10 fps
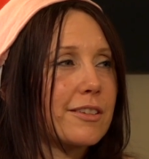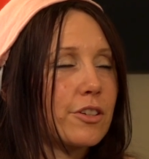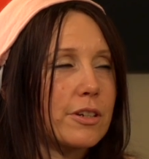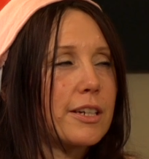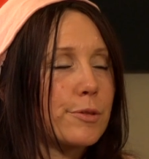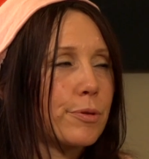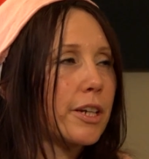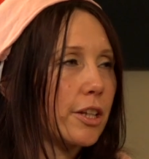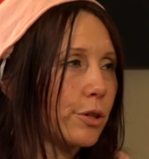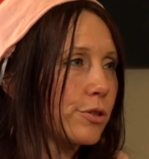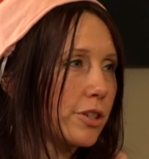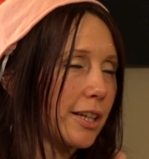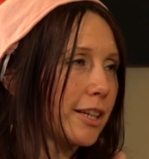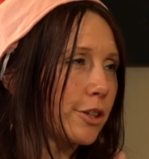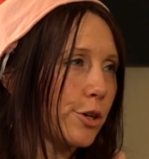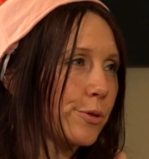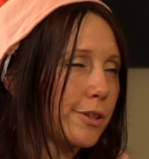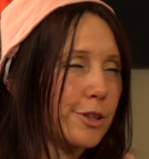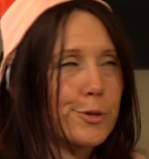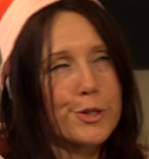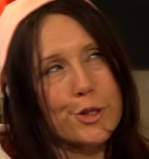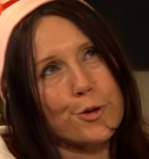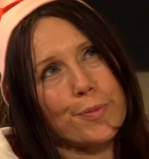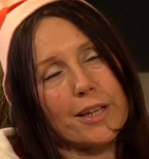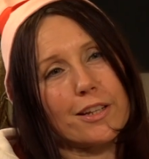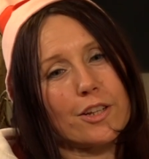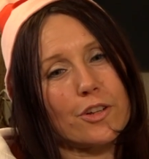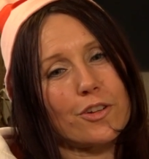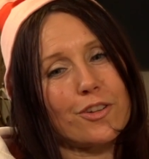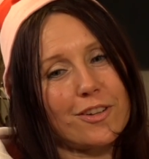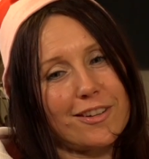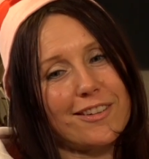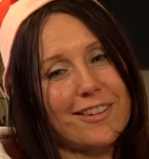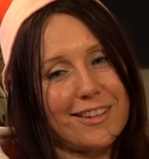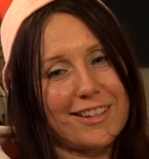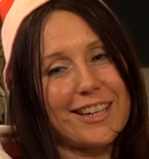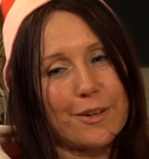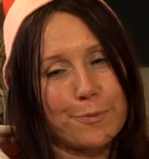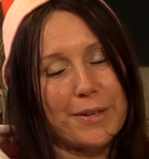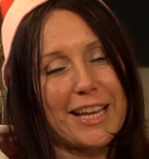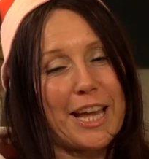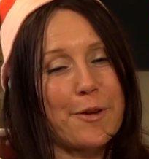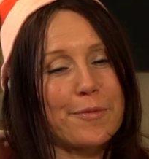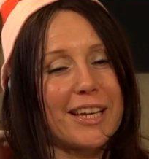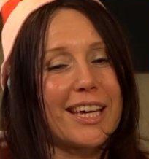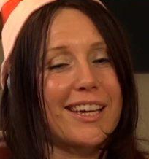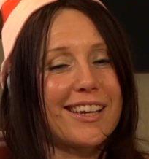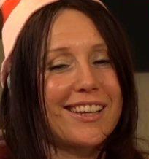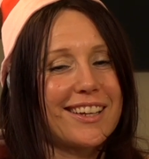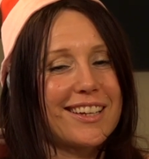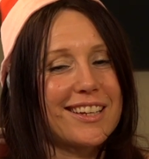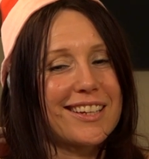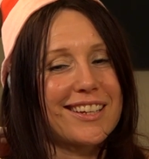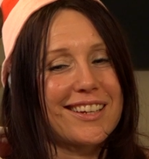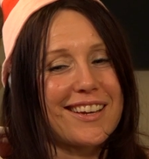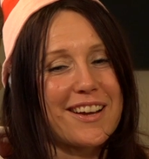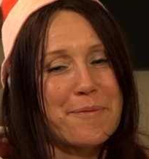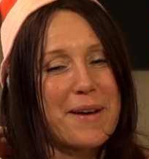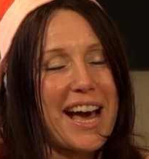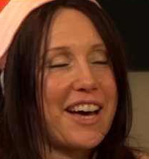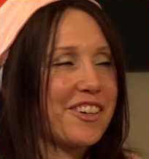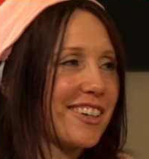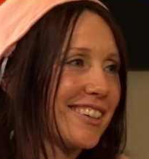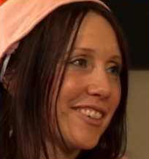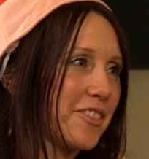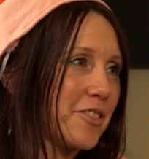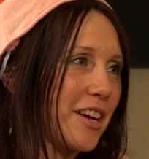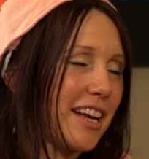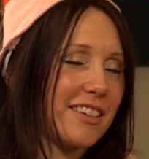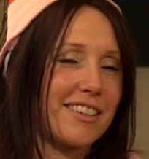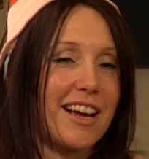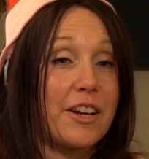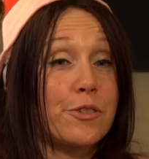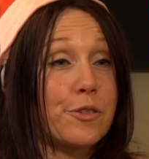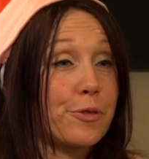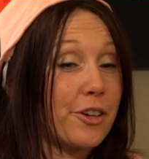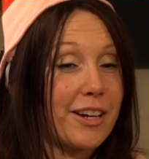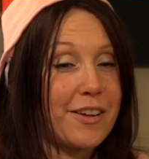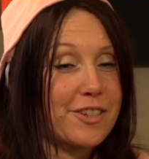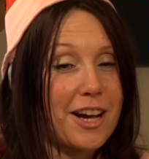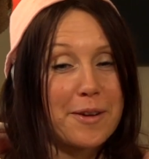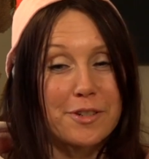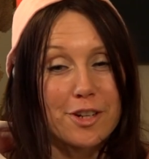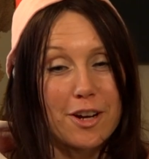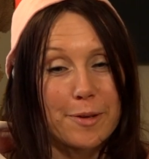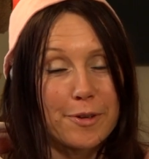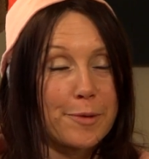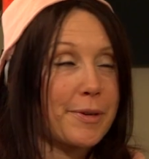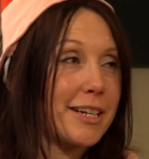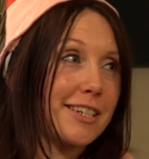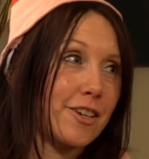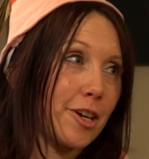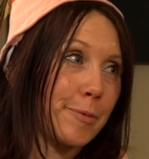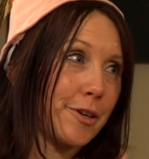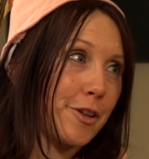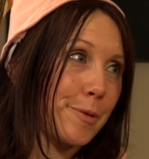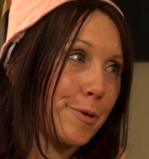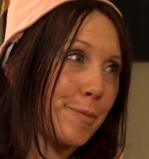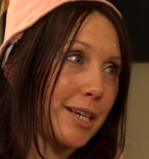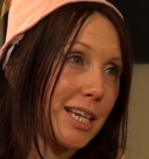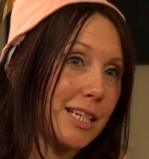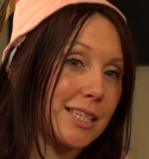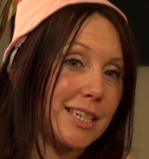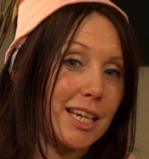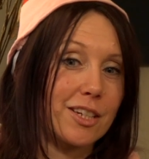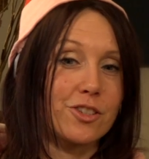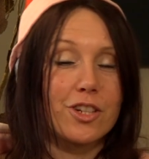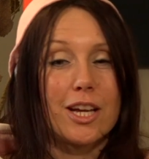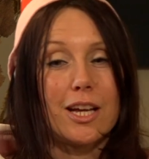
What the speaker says: It's pretty close to like lowest low, but it became like a pattern. And I don't know if we are gonna have time to talk about it, but I did talk about it on the Mo Monday stage.